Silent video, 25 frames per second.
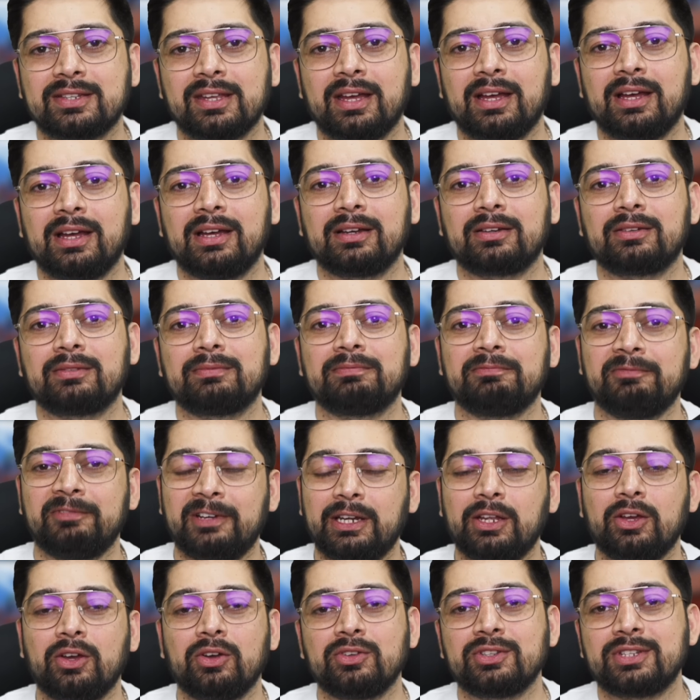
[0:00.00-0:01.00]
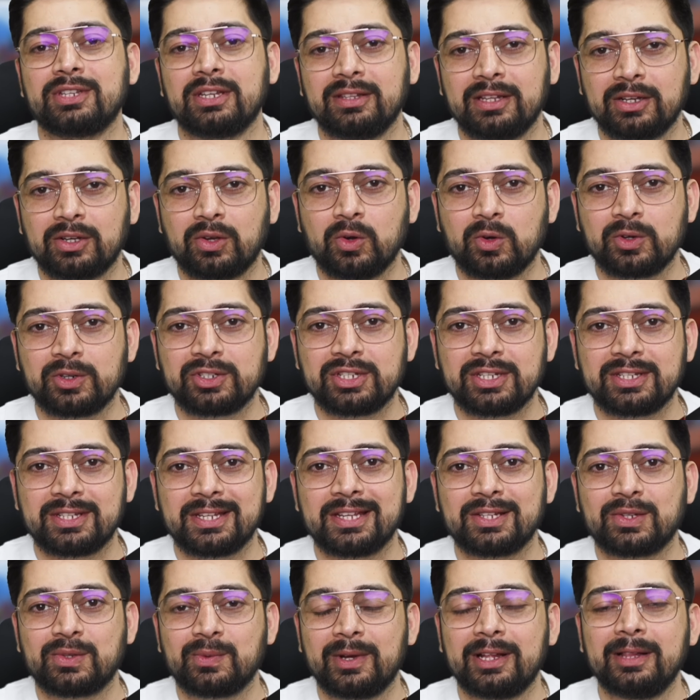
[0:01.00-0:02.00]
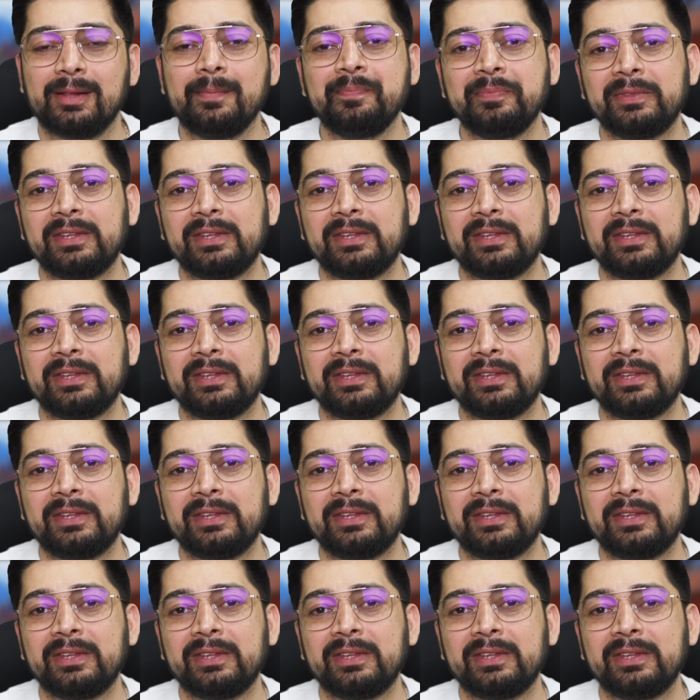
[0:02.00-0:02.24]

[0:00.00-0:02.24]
uh, videos and the courses as well.